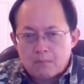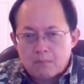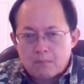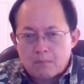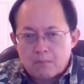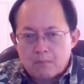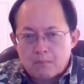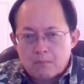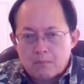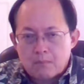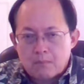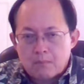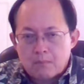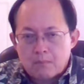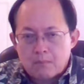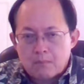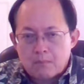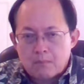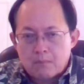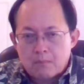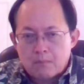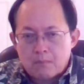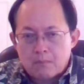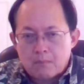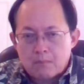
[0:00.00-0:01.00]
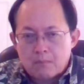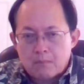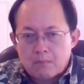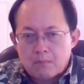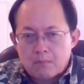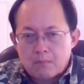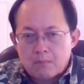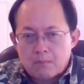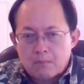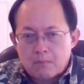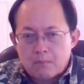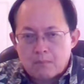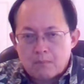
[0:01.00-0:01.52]

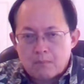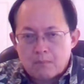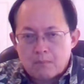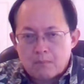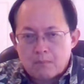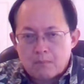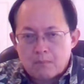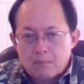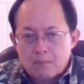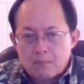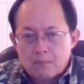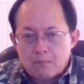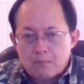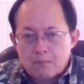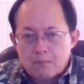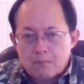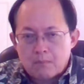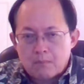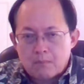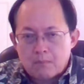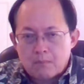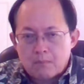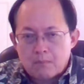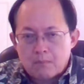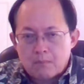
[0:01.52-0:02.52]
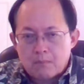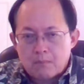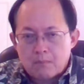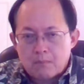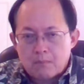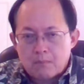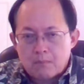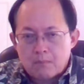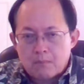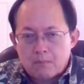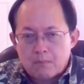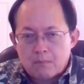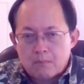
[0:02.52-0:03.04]

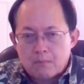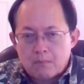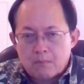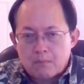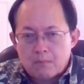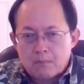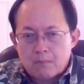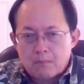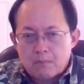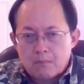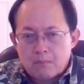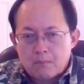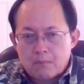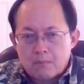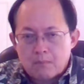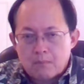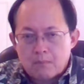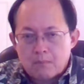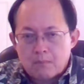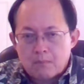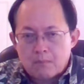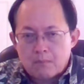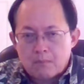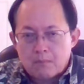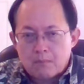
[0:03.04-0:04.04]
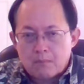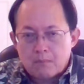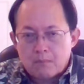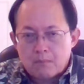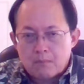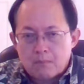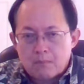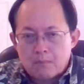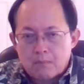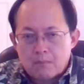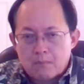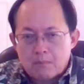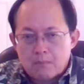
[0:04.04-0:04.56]

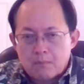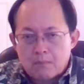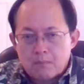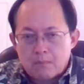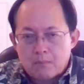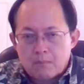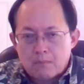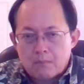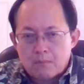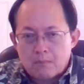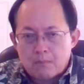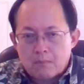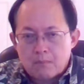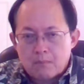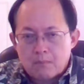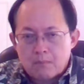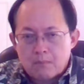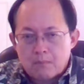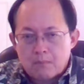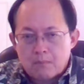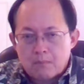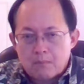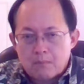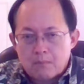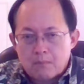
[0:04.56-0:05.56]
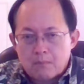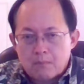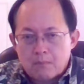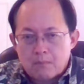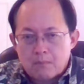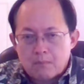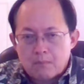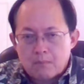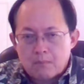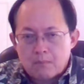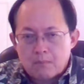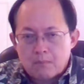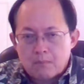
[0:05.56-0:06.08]

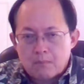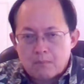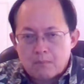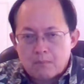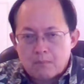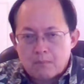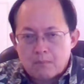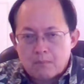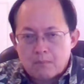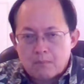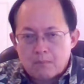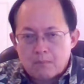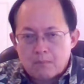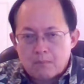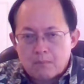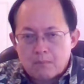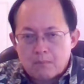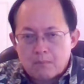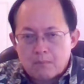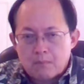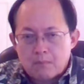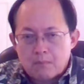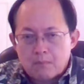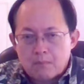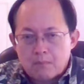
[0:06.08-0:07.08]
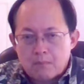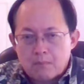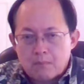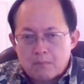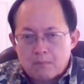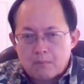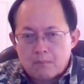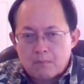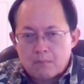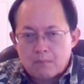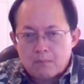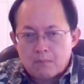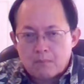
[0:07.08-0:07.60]

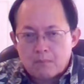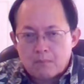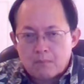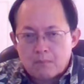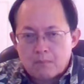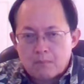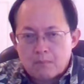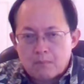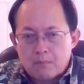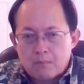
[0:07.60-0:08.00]
The person shown says nothing.